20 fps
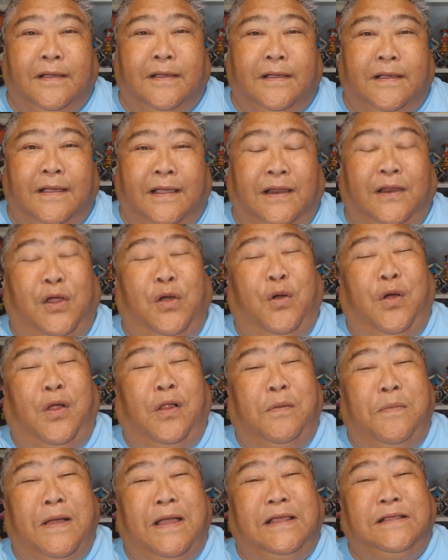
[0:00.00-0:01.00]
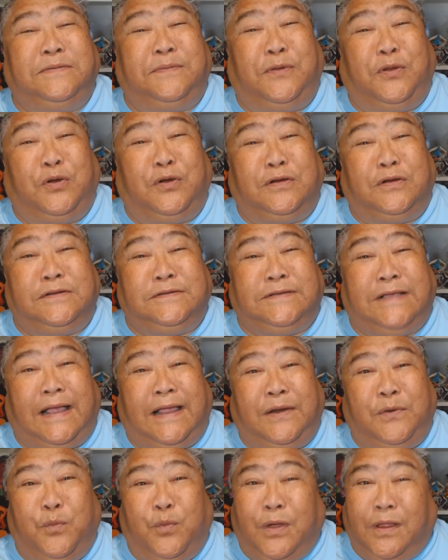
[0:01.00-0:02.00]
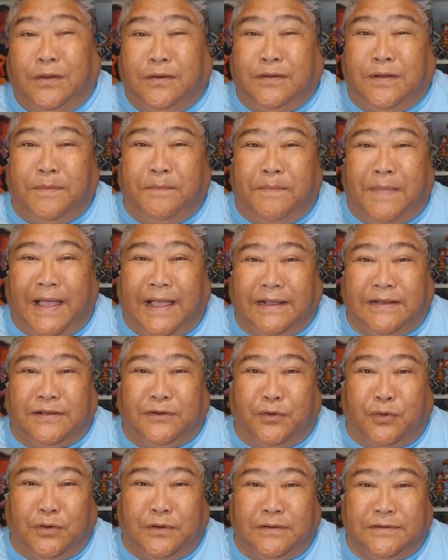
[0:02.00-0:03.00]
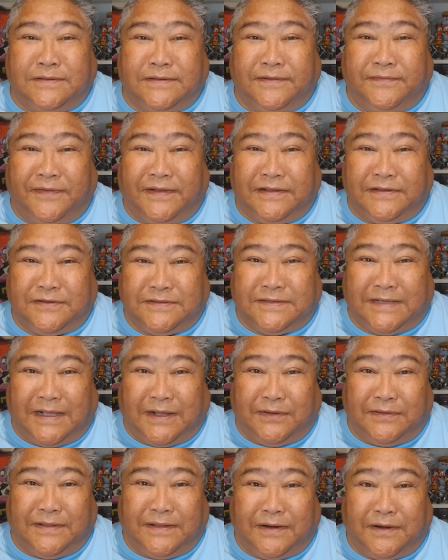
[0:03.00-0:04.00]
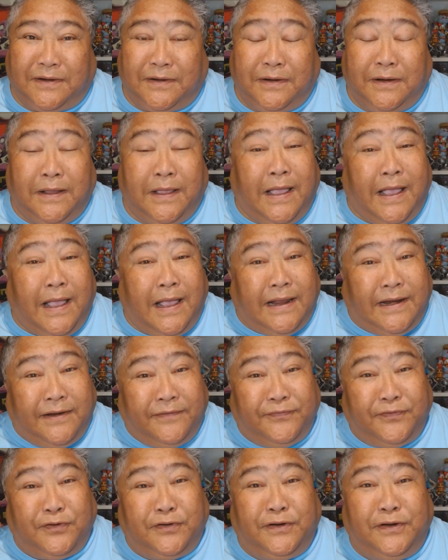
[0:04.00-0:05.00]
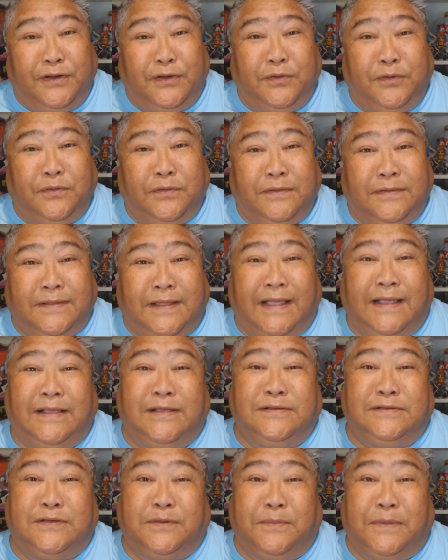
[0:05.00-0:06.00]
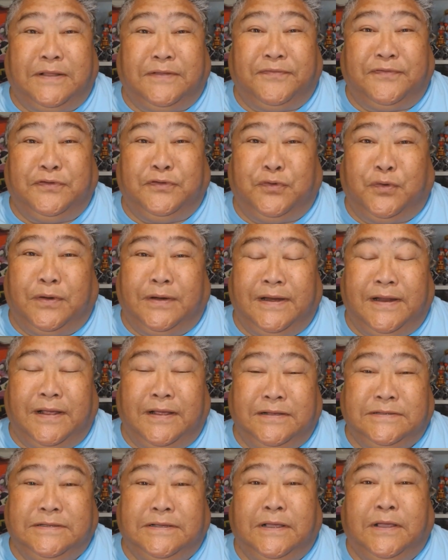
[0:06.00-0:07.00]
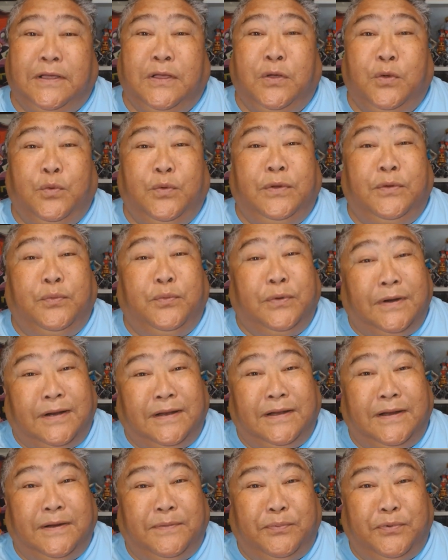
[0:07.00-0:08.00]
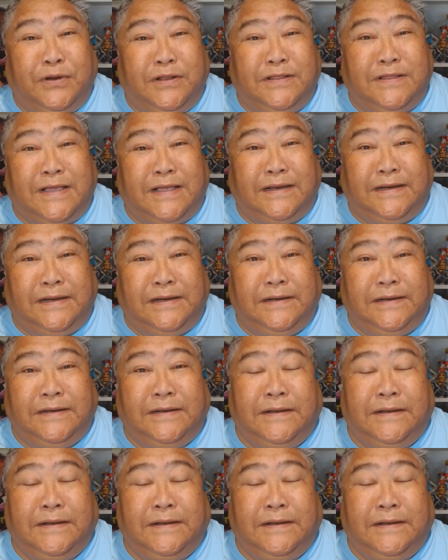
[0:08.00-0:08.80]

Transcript: Hello, all my explorers, and welcome back to Loren's Adventures Out There. And if you're new, thank you so much for joining us. We really appreciate it.